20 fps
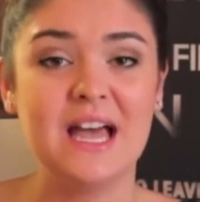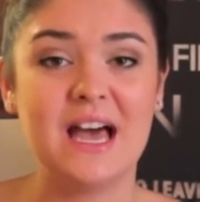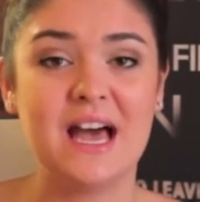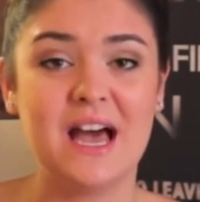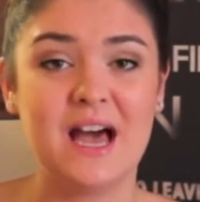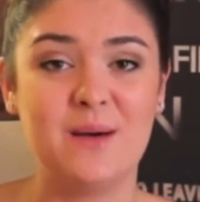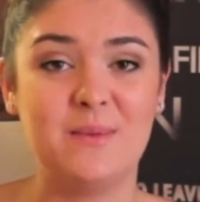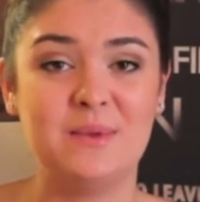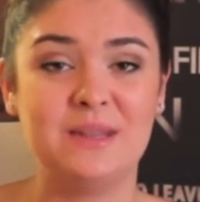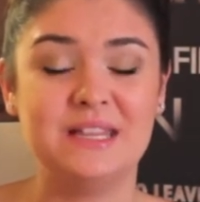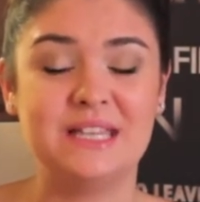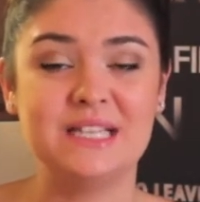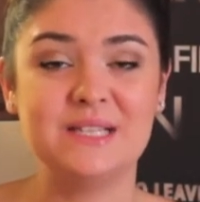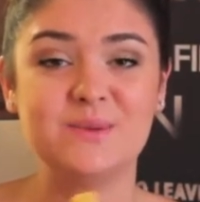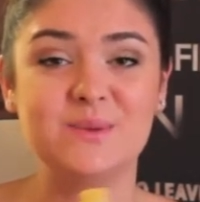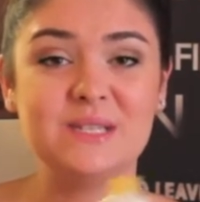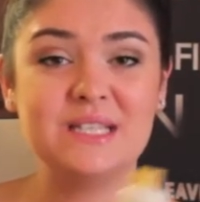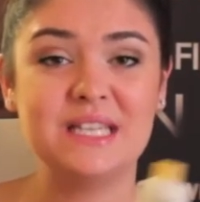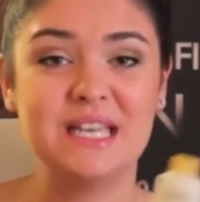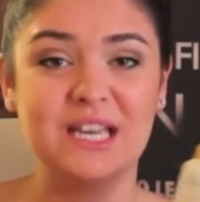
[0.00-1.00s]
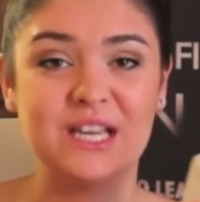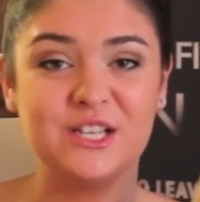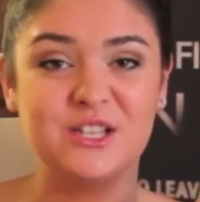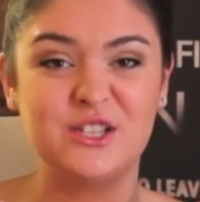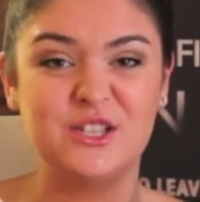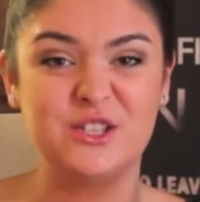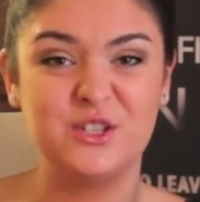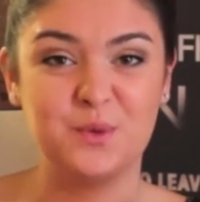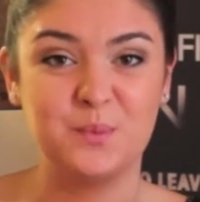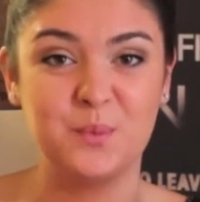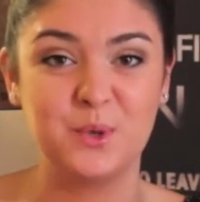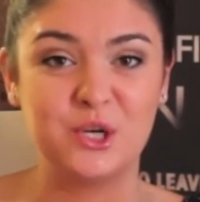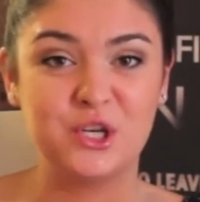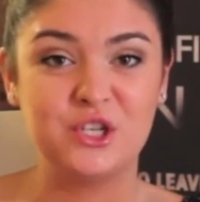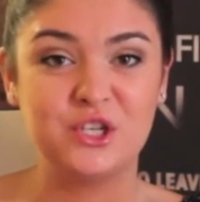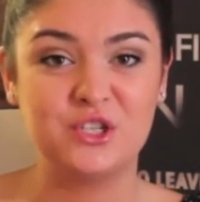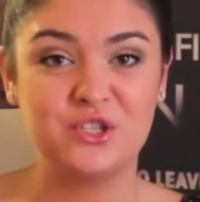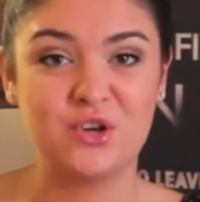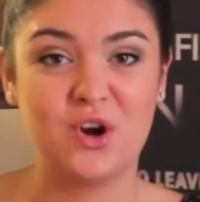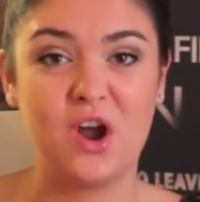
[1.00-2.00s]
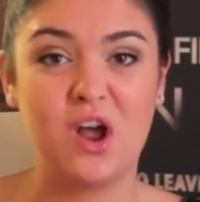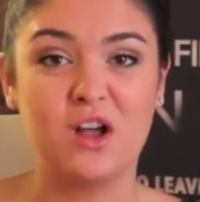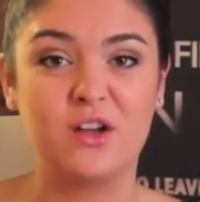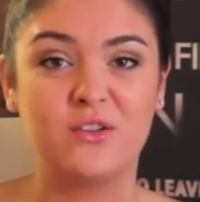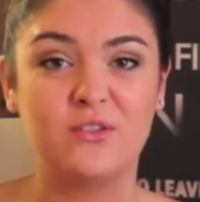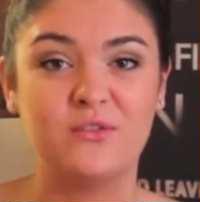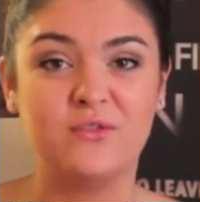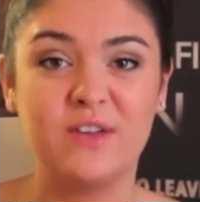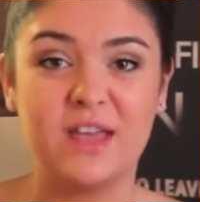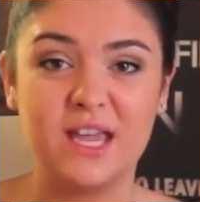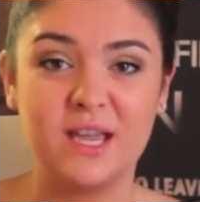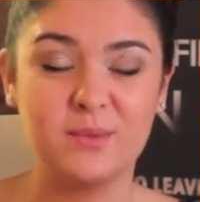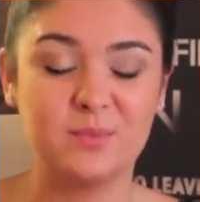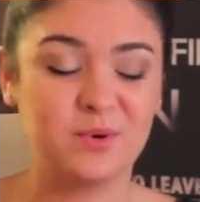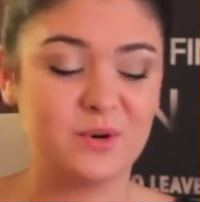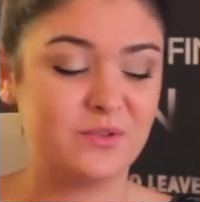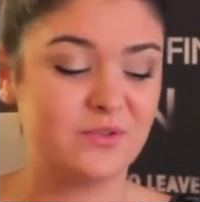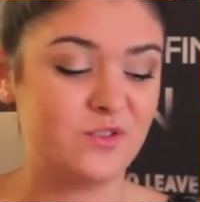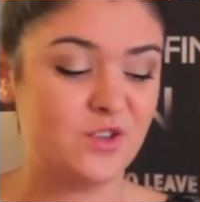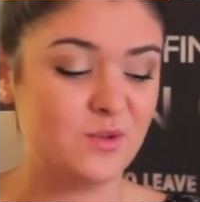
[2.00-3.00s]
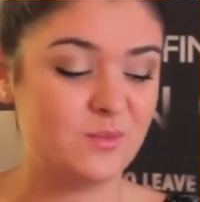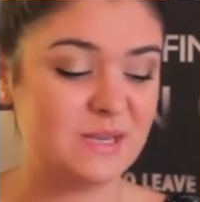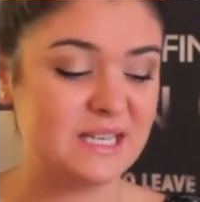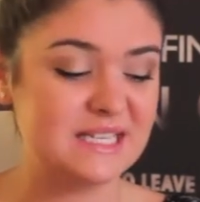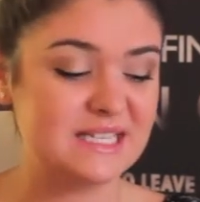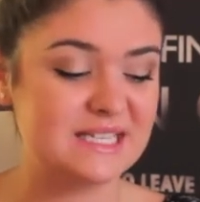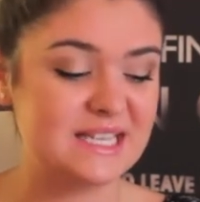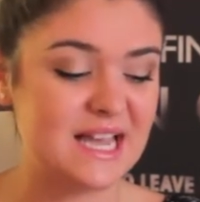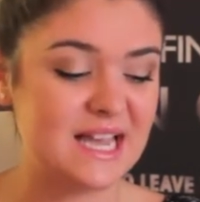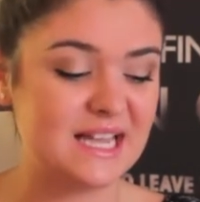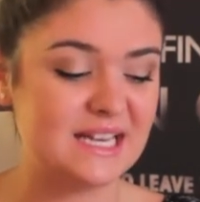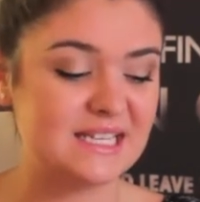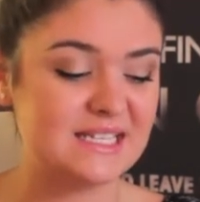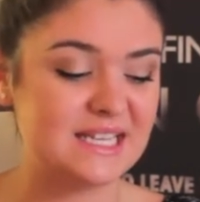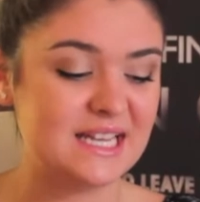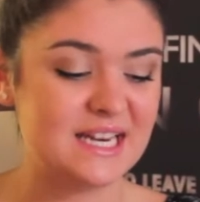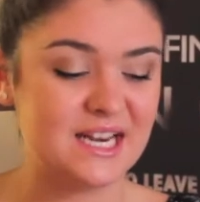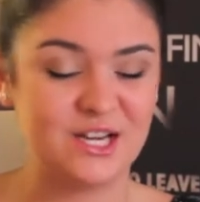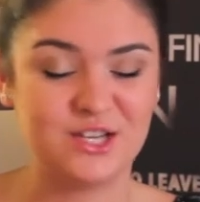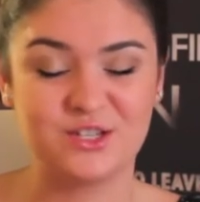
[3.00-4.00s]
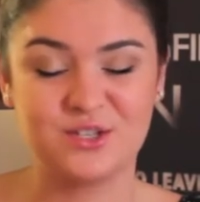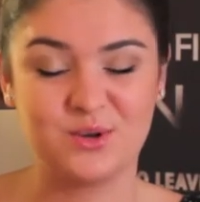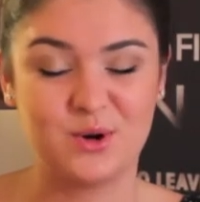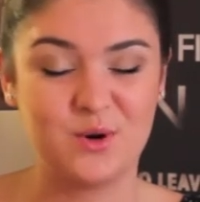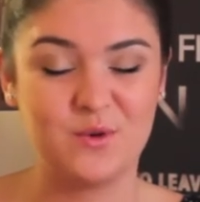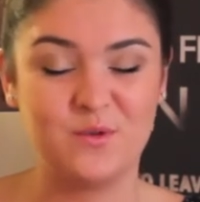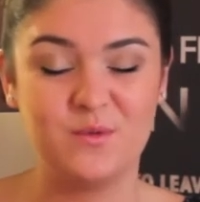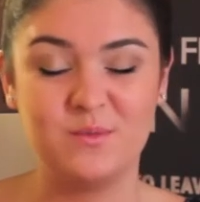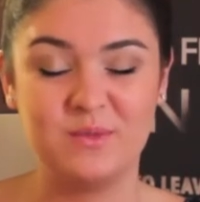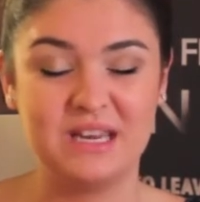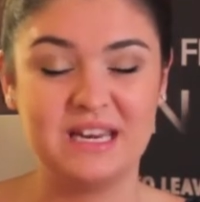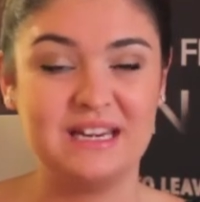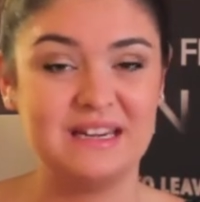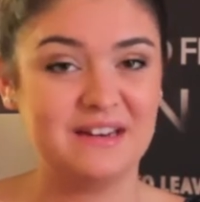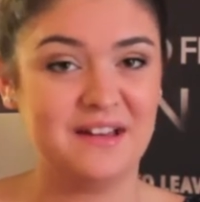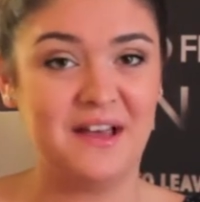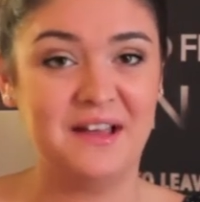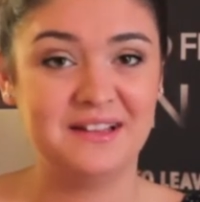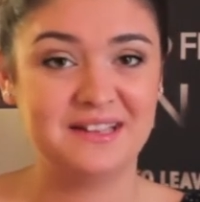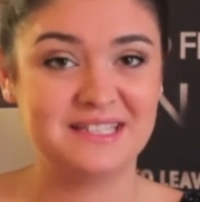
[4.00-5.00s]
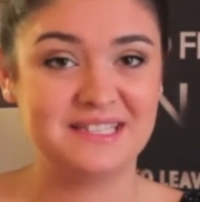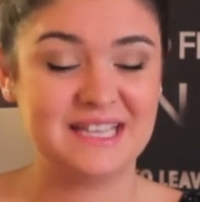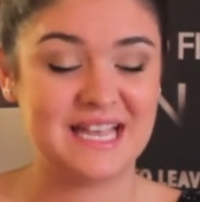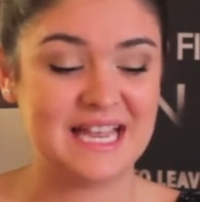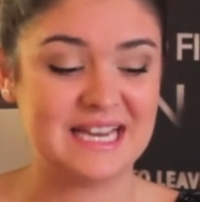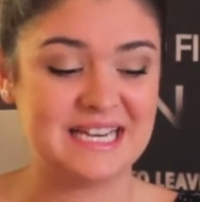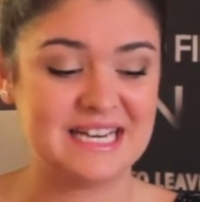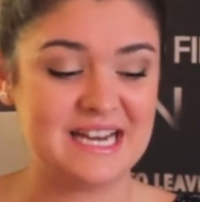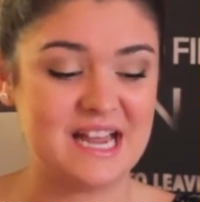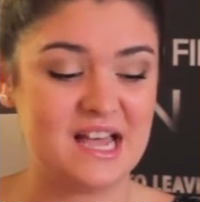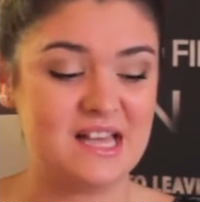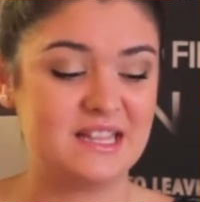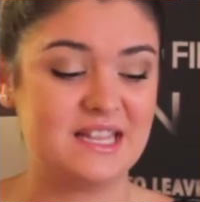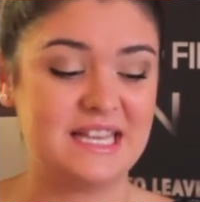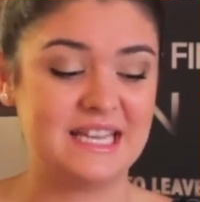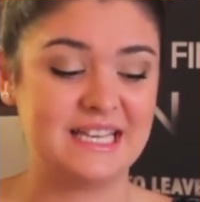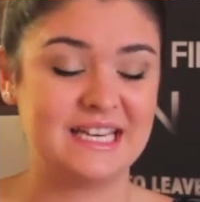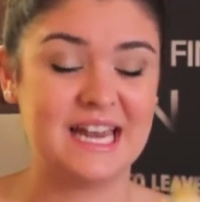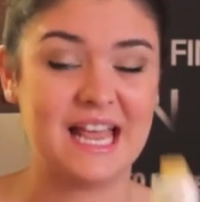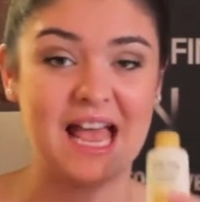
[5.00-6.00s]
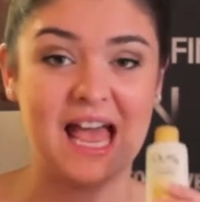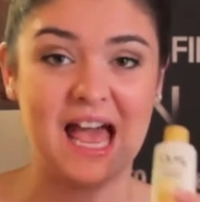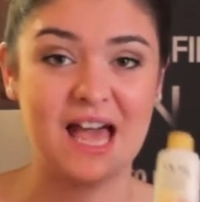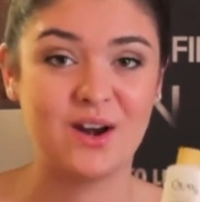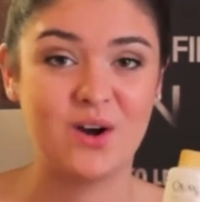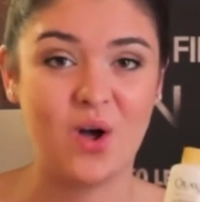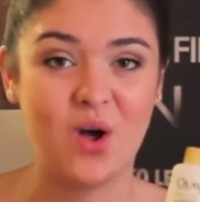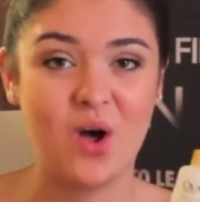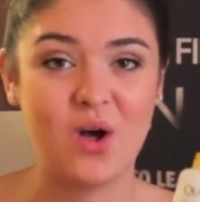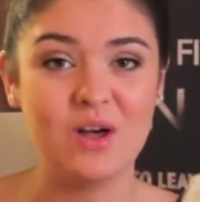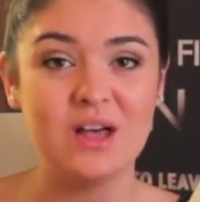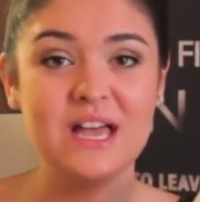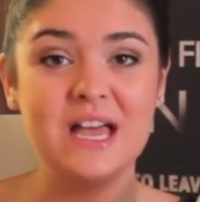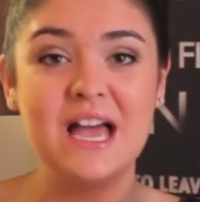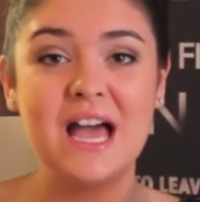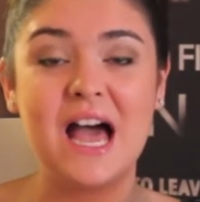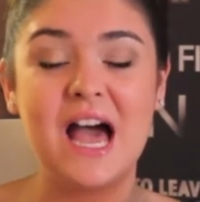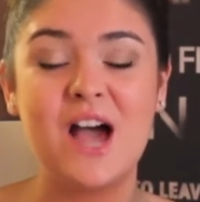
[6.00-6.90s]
Um, this was like a super strong fake perfumey scent and it drove me nuts. I did not like it at all.